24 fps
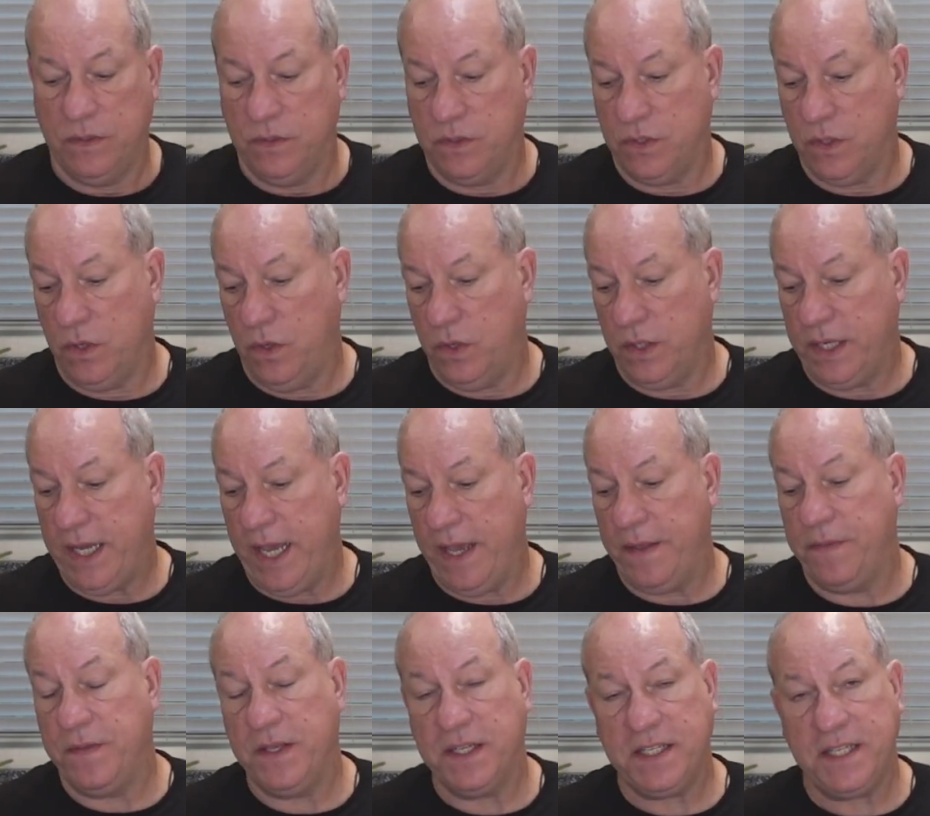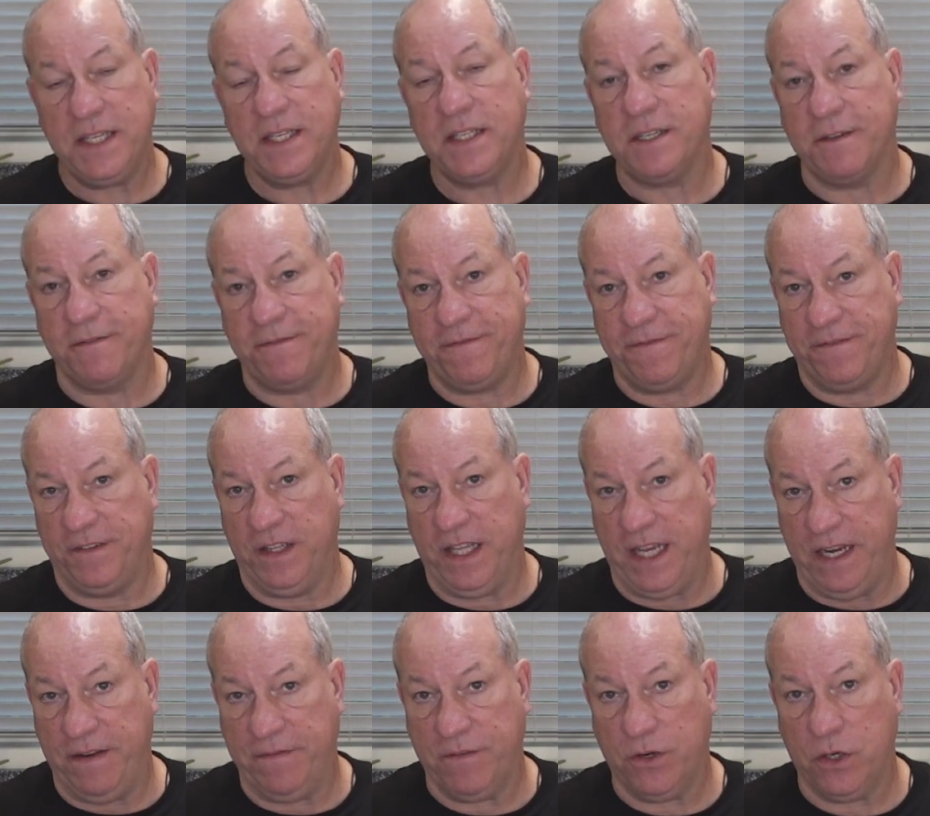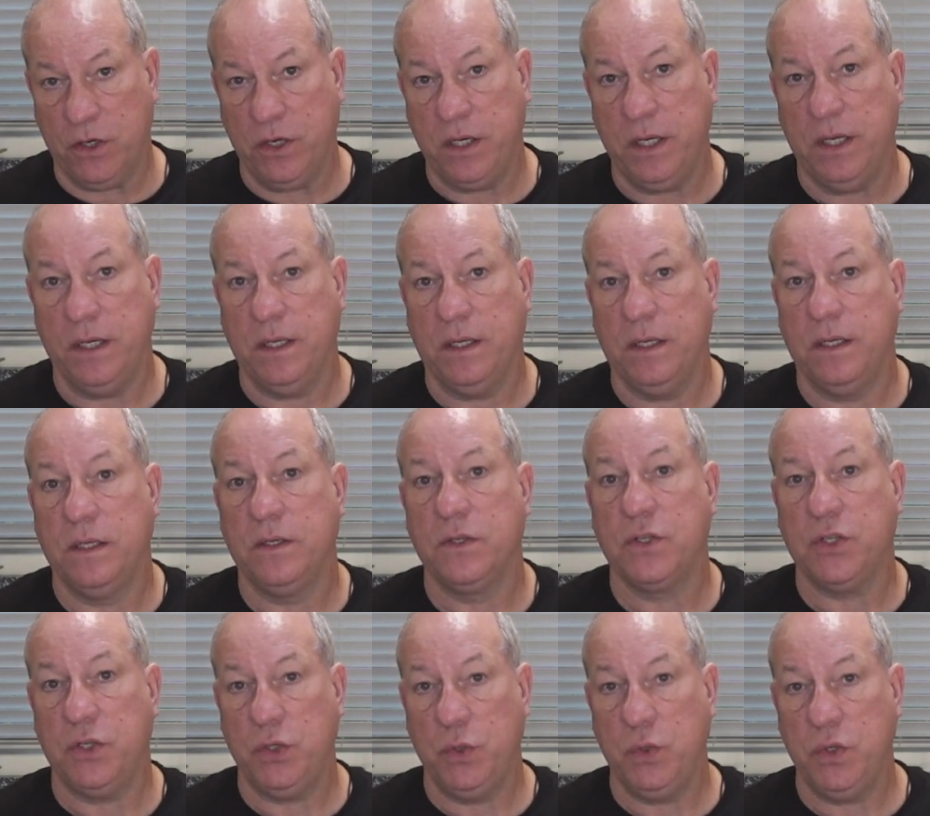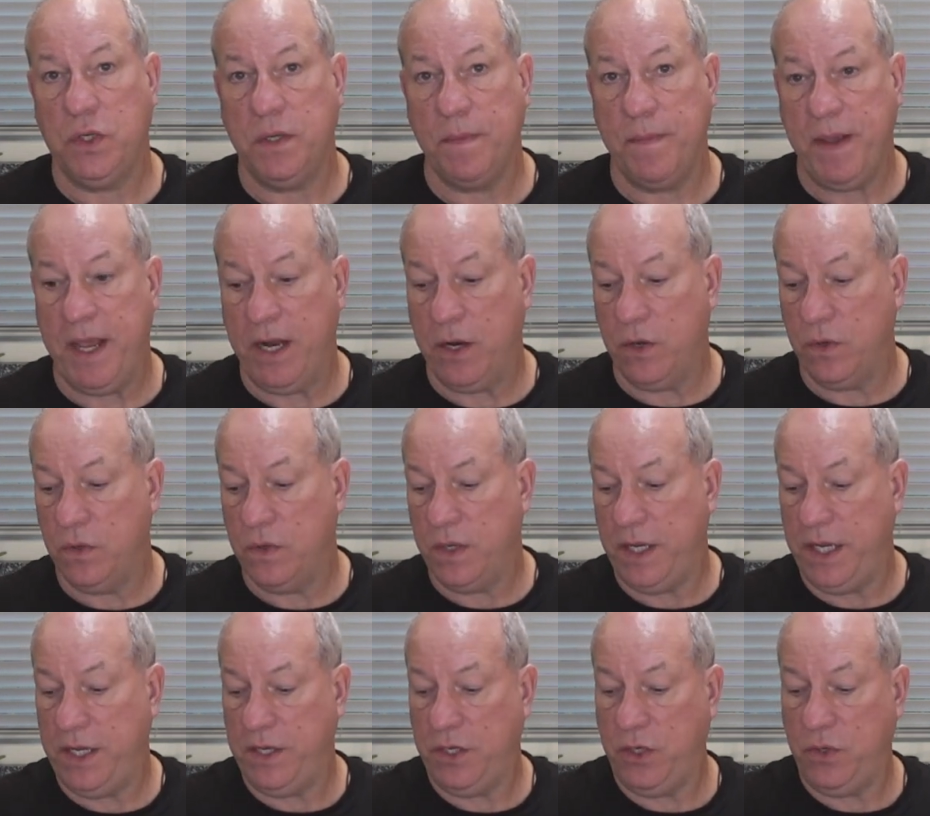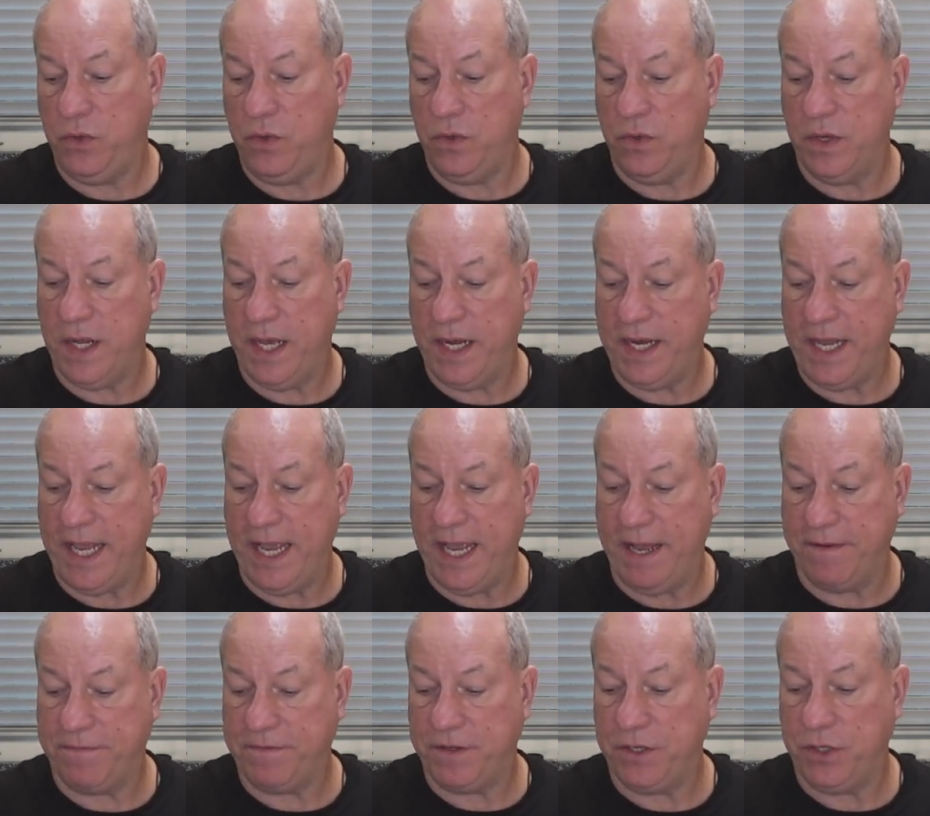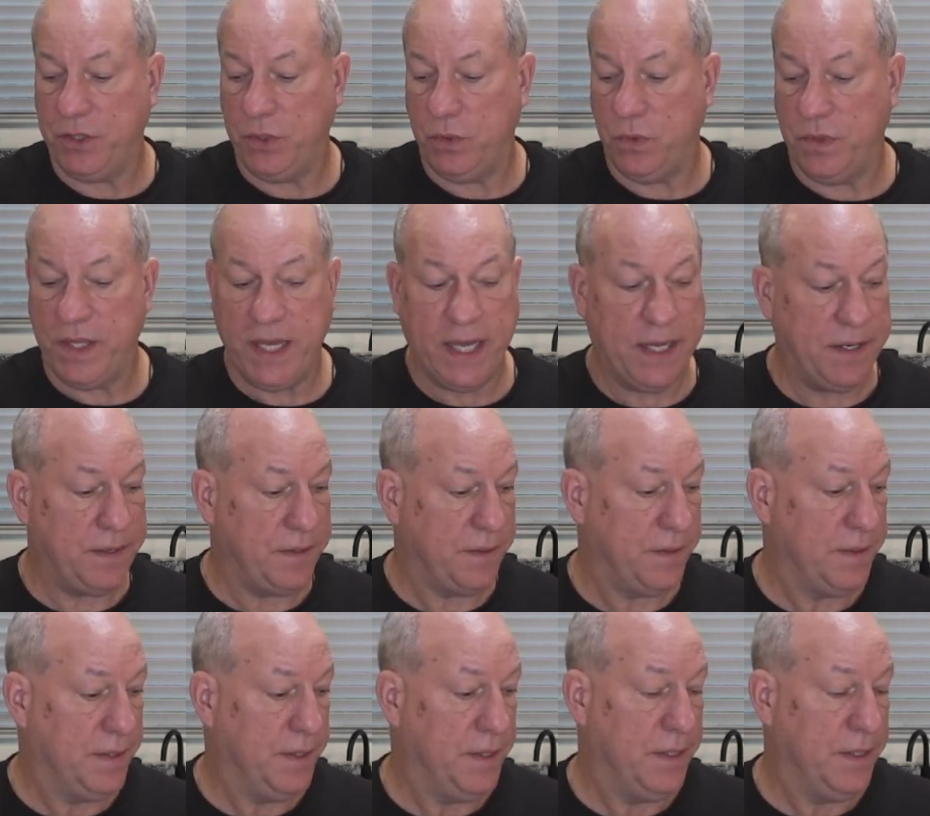So again, this is a flavored stewed tomato, and you do not have to do that.